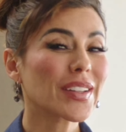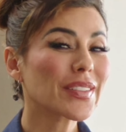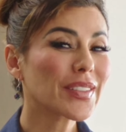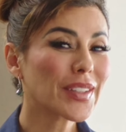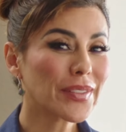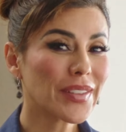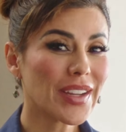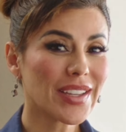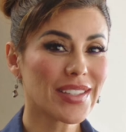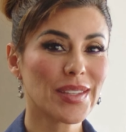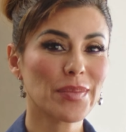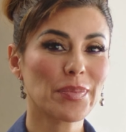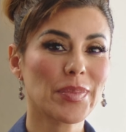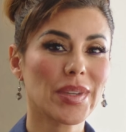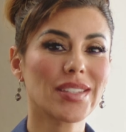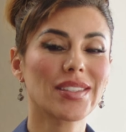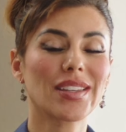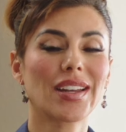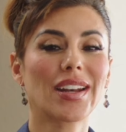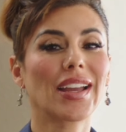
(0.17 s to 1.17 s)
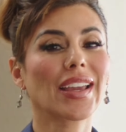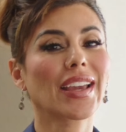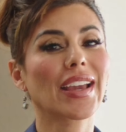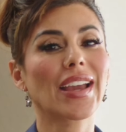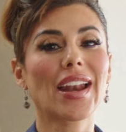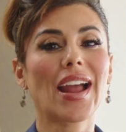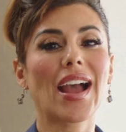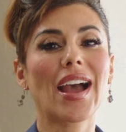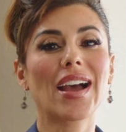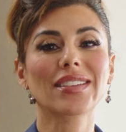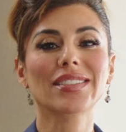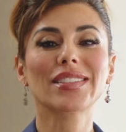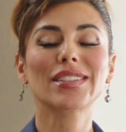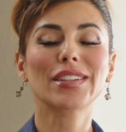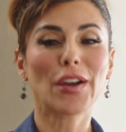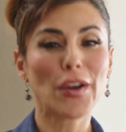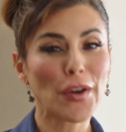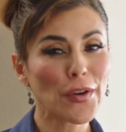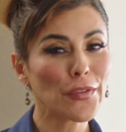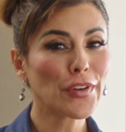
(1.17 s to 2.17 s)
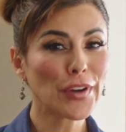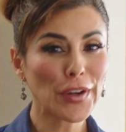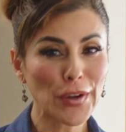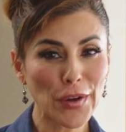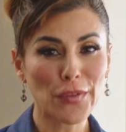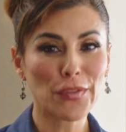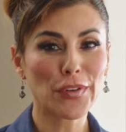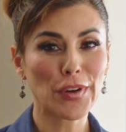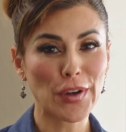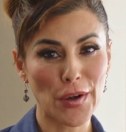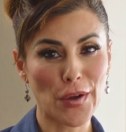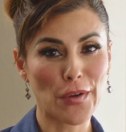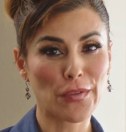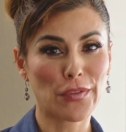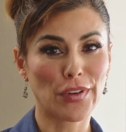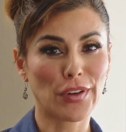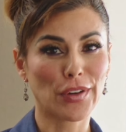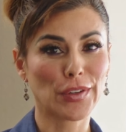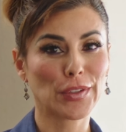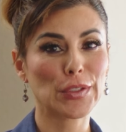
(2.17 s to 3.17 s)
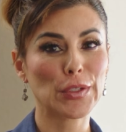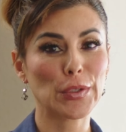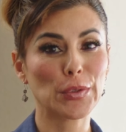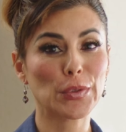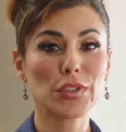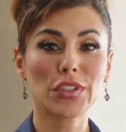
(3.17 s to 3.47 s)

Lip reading: of the recipes that I get asked over and over and over to